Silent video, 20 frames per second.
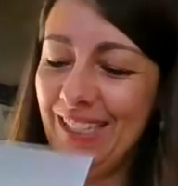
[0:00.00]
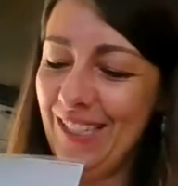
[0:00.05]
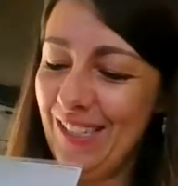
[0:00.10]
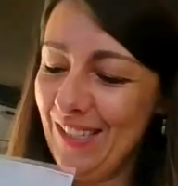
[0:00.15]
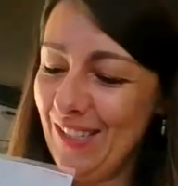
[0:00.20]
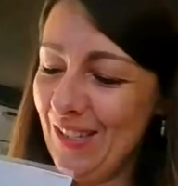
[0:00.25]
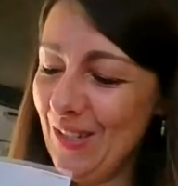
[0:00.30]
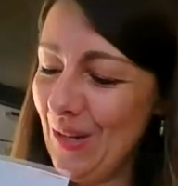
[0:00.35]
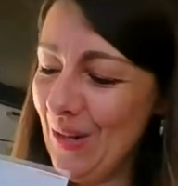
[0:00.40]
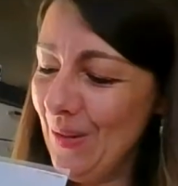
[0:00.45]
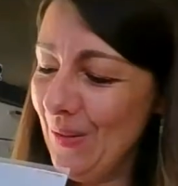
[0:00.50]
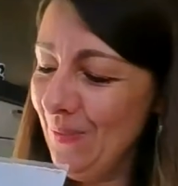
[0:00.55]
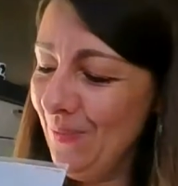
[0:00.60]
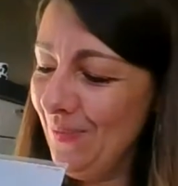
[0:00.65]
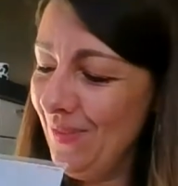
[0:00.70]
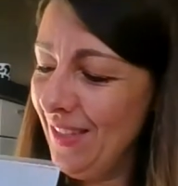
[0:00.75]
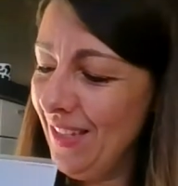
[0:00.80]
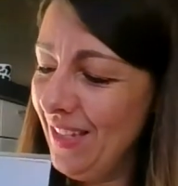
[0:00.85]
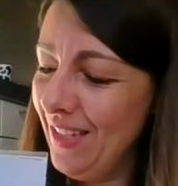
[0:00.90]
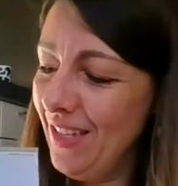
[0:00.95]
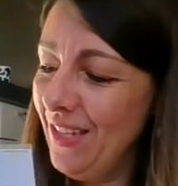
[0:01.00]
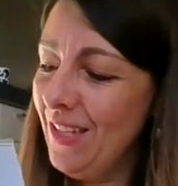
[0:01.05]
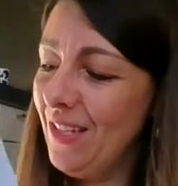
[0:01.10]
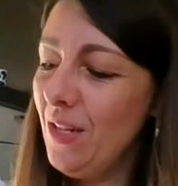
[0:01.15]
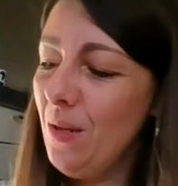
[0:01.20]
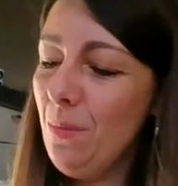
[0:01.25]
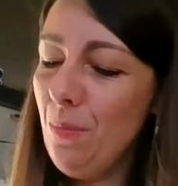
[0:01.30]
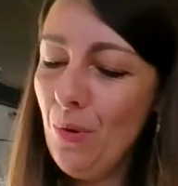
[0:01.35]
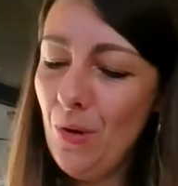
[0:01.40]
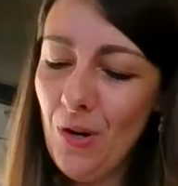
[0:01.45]
So,
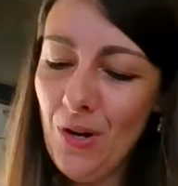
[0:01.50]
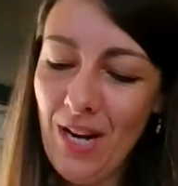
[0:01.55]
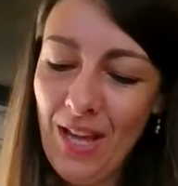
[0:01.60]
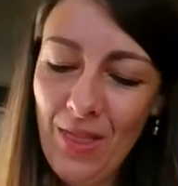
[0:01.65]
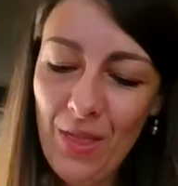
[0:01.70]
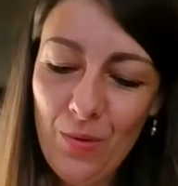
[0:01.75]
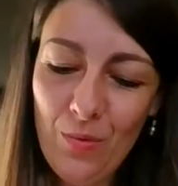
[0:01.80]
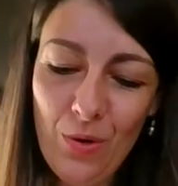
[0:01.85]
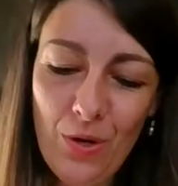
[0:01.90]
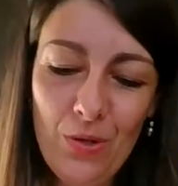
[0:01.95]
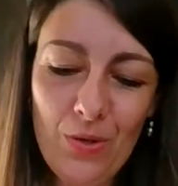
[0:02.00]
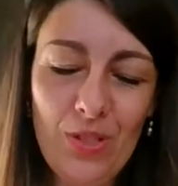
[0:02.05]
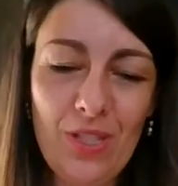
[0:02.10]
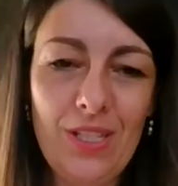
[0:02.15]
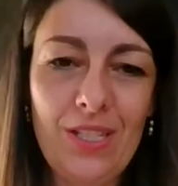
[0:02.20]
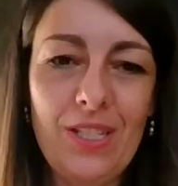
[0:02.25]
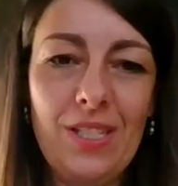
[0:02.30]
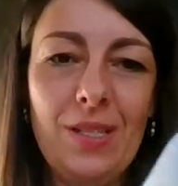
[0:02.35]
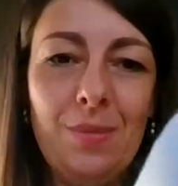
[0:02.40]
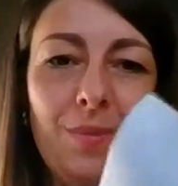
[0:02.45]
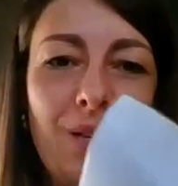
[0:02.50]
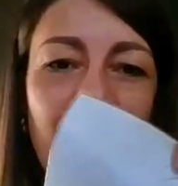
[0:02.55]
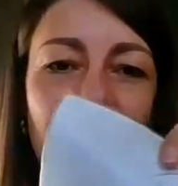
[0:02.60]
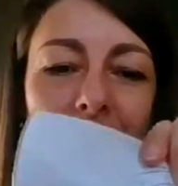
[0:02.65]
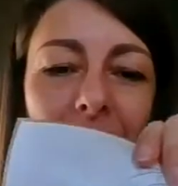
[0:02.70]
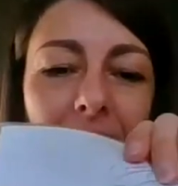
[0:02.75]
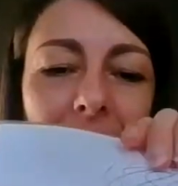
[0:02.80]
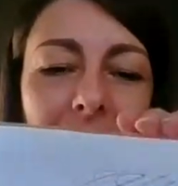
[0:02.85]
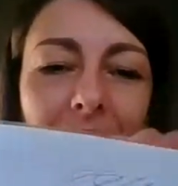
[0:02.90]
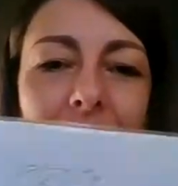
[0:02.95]
The Bird and the Roses by
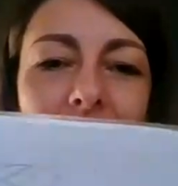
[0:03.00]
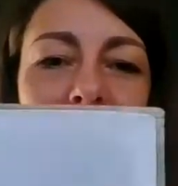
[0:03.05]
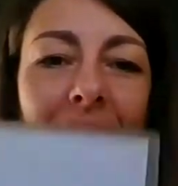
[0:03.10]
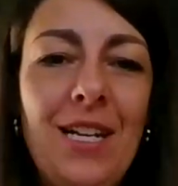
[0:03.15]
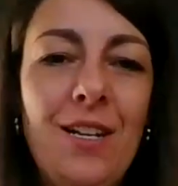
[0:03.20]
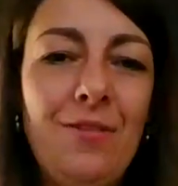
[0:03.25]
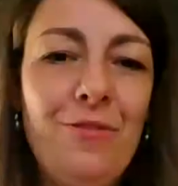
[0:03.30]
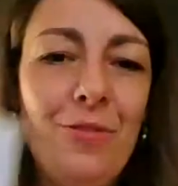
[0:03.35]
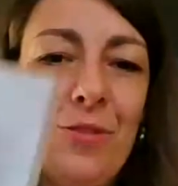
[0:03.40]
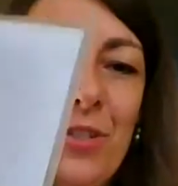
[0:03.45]
1884